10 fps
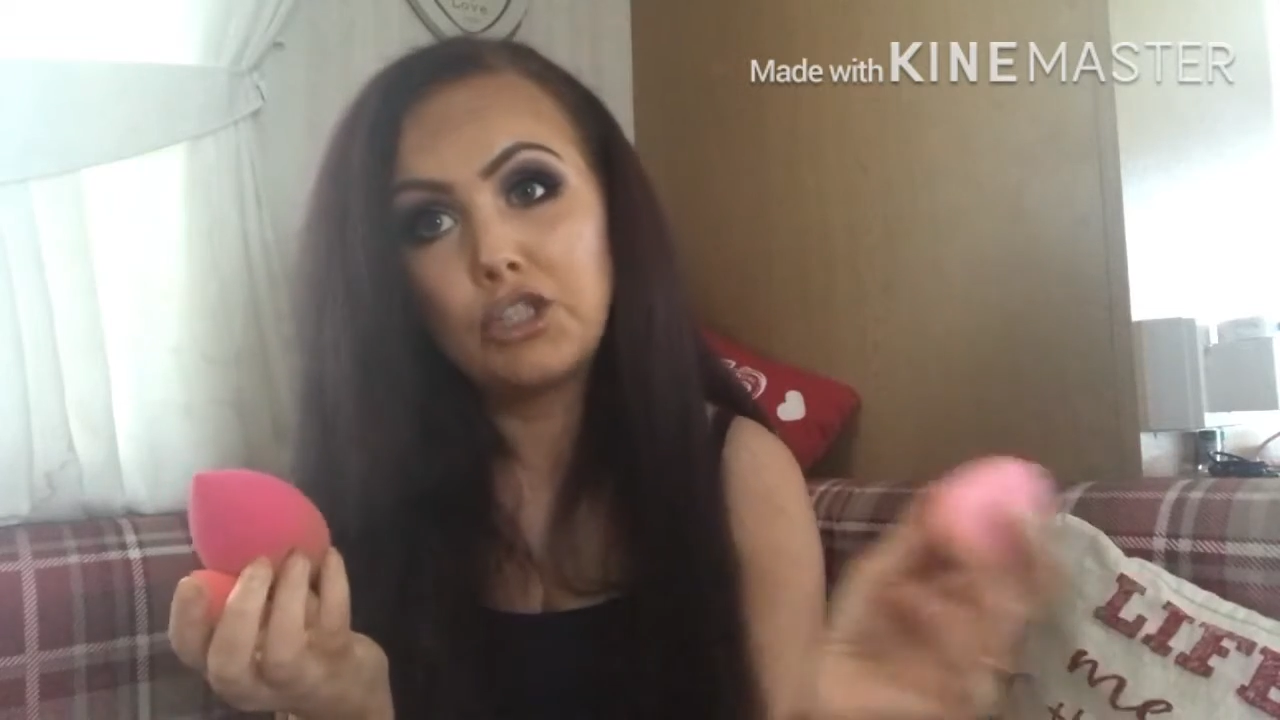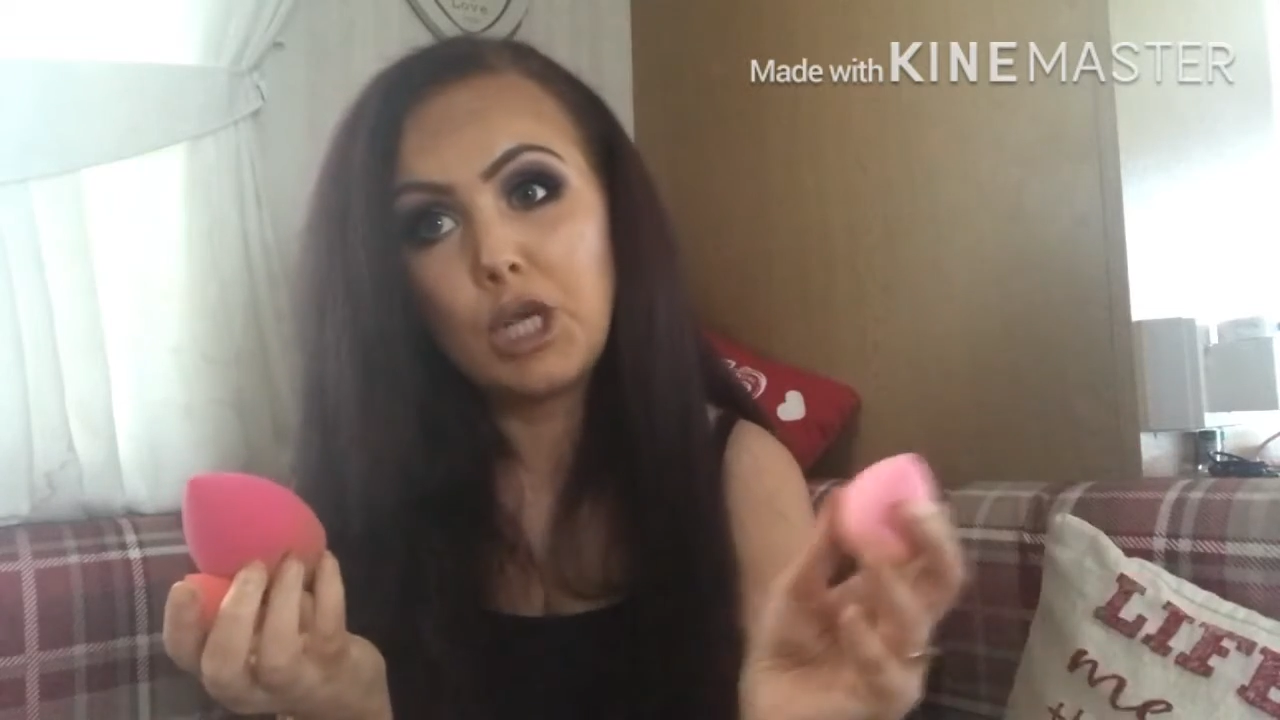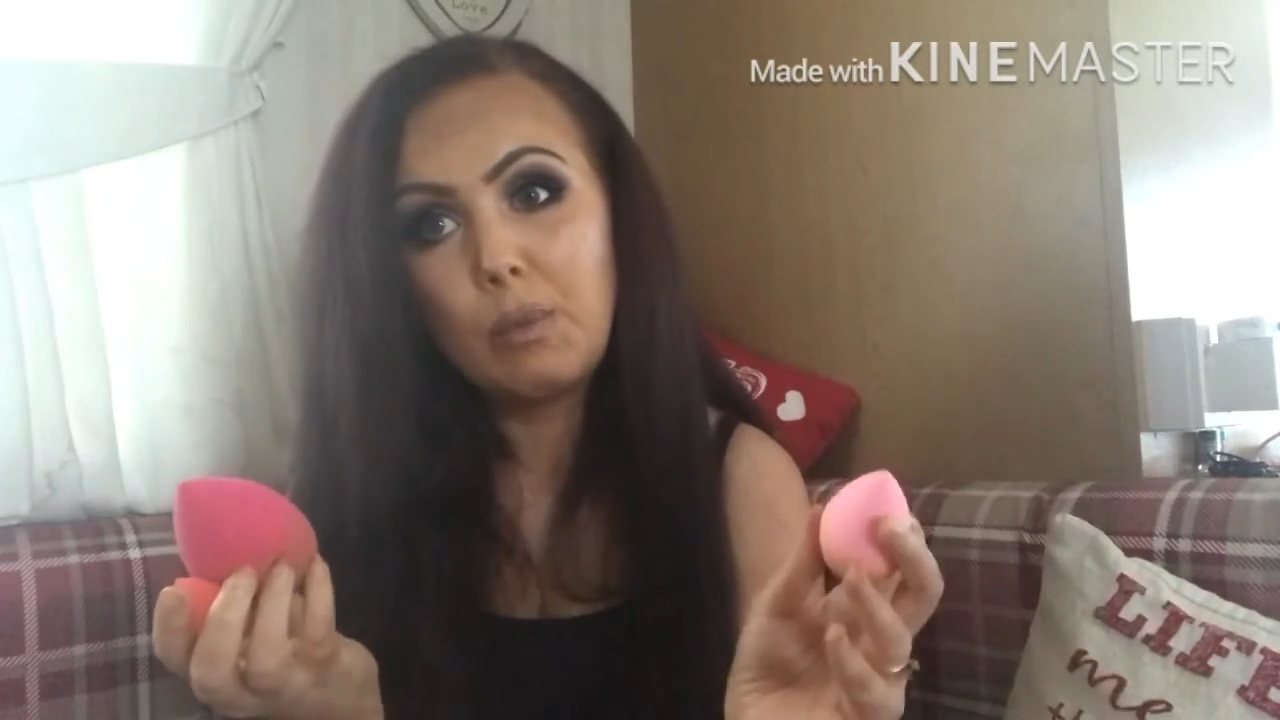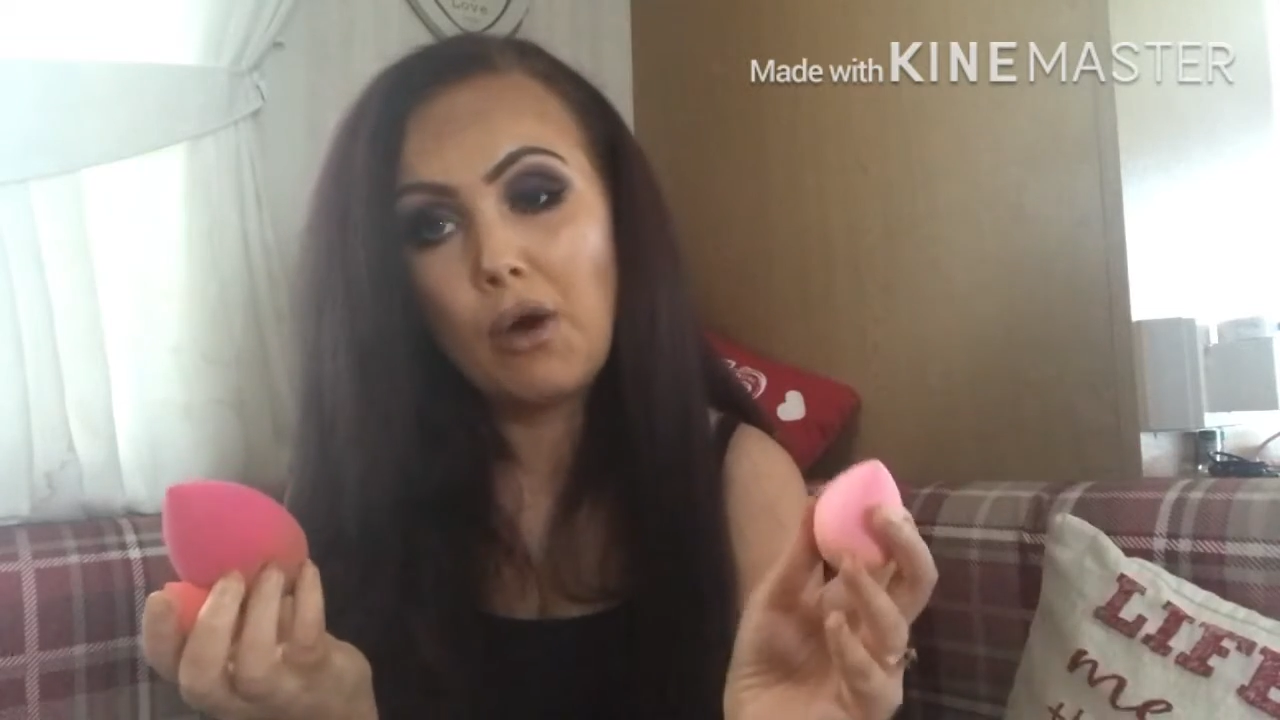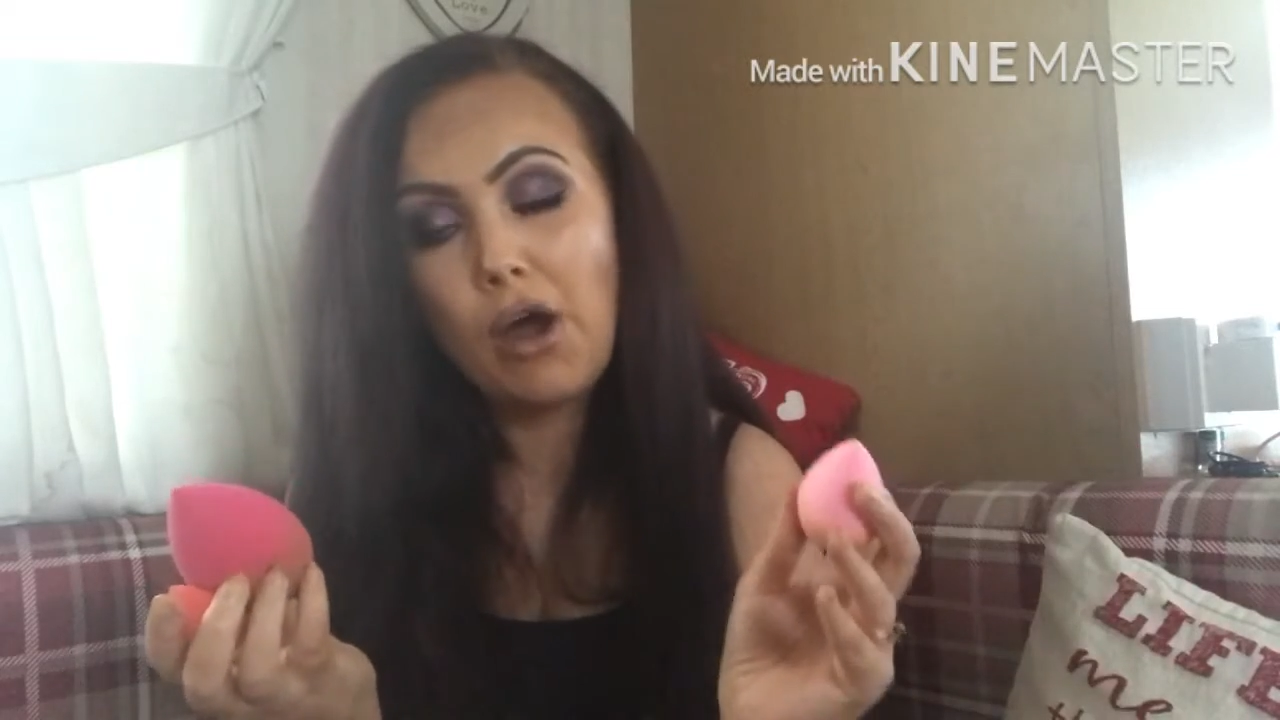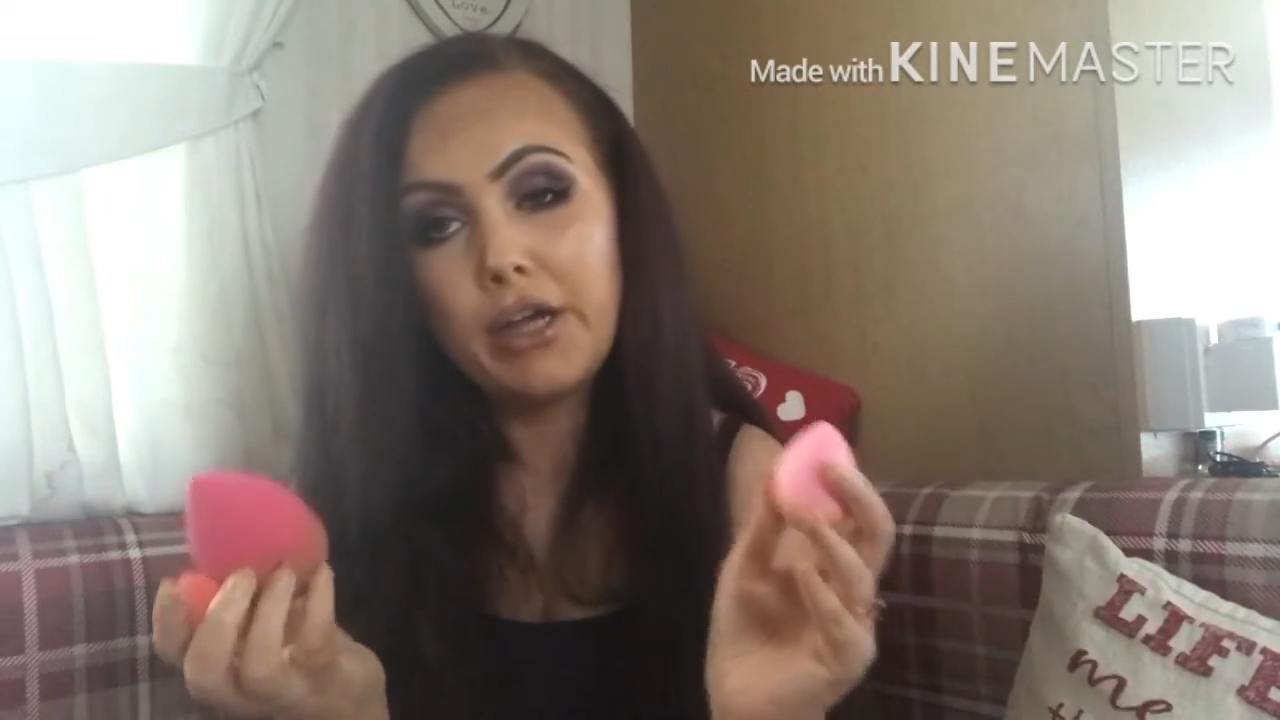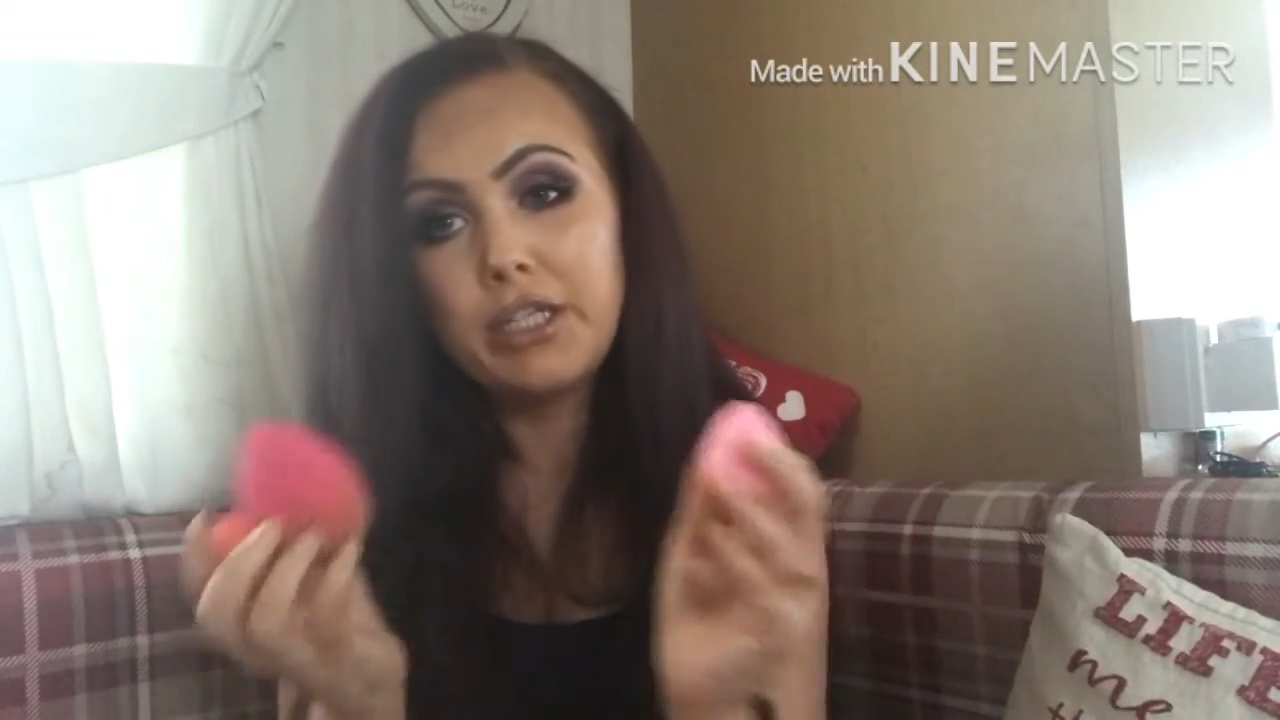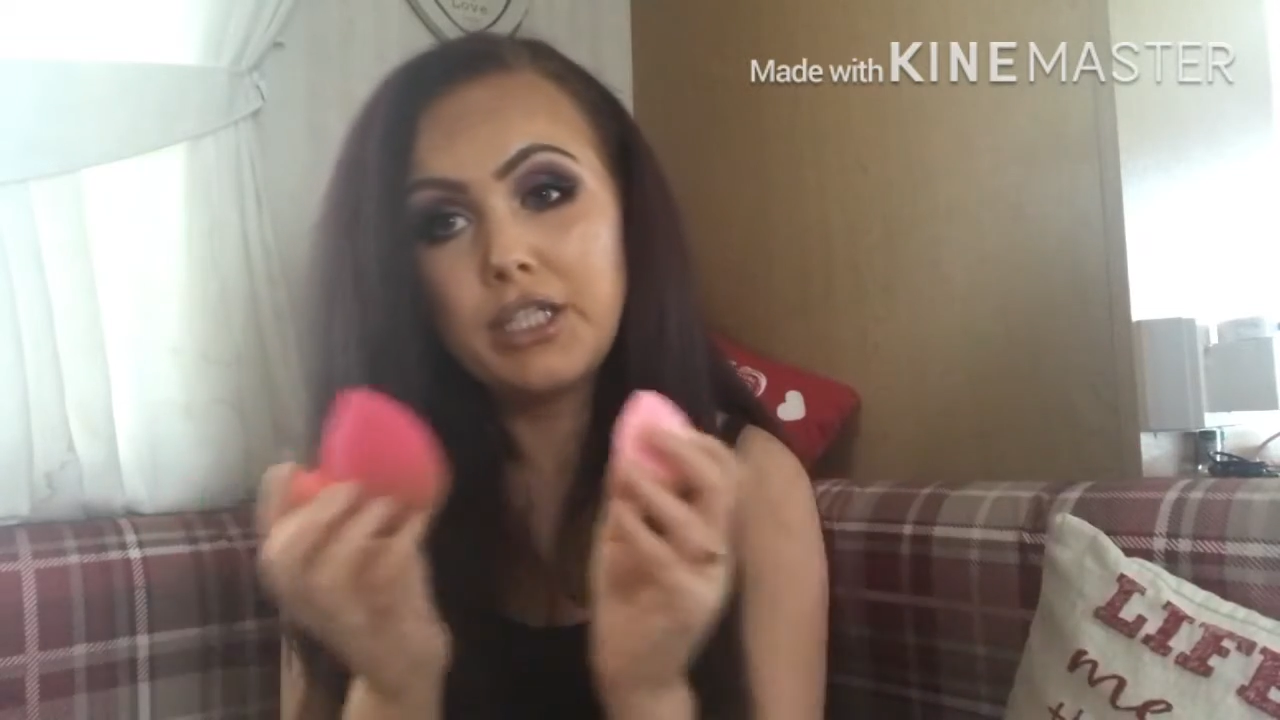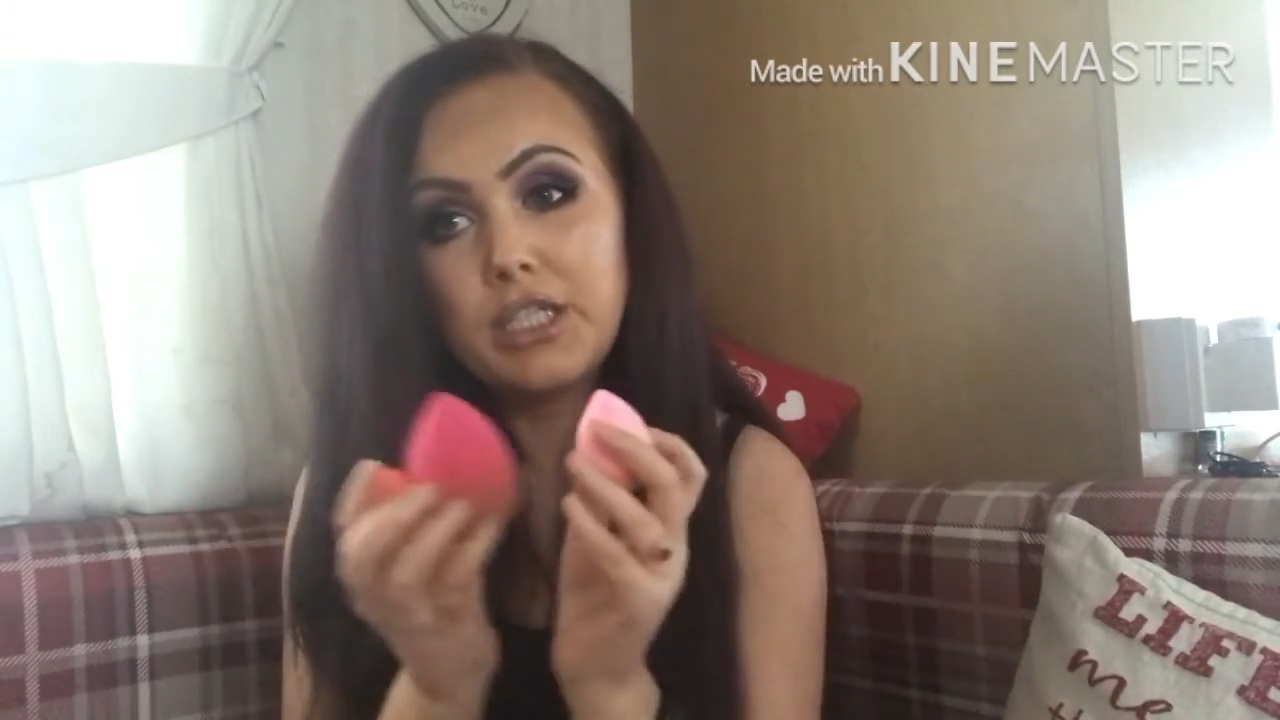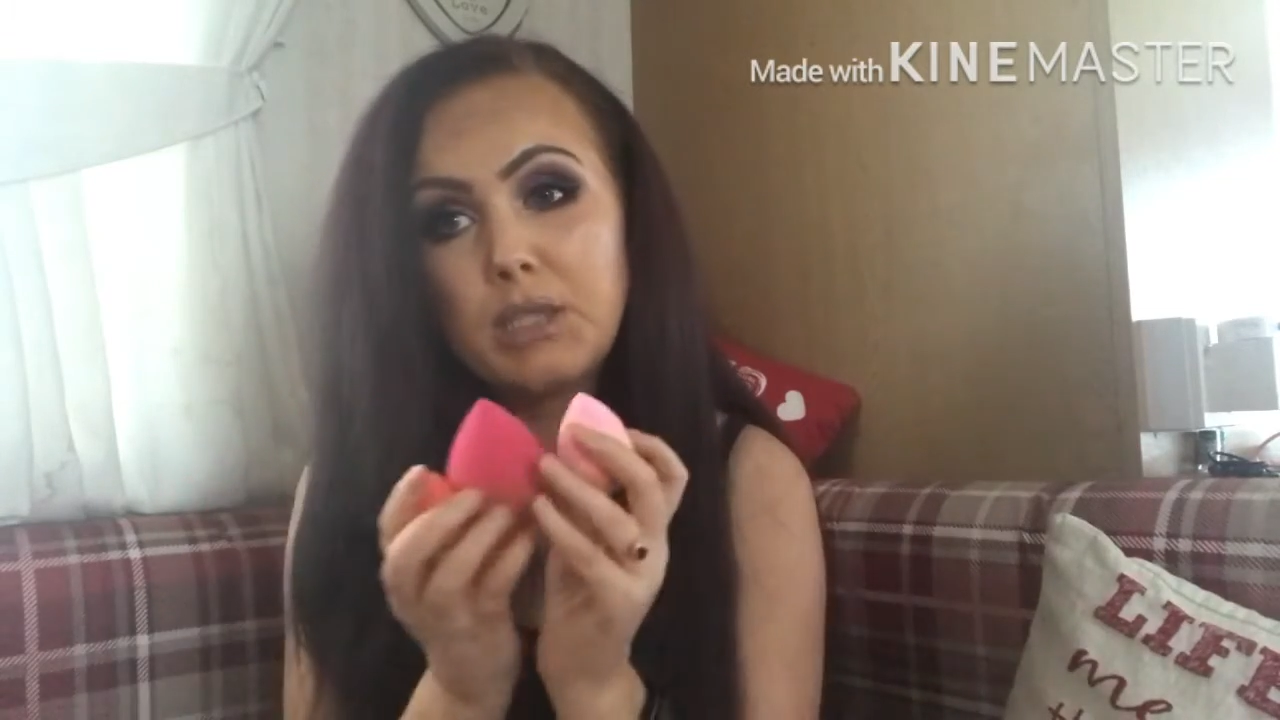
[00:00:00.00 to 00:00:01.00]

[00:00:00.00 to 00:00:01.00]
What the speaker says: £2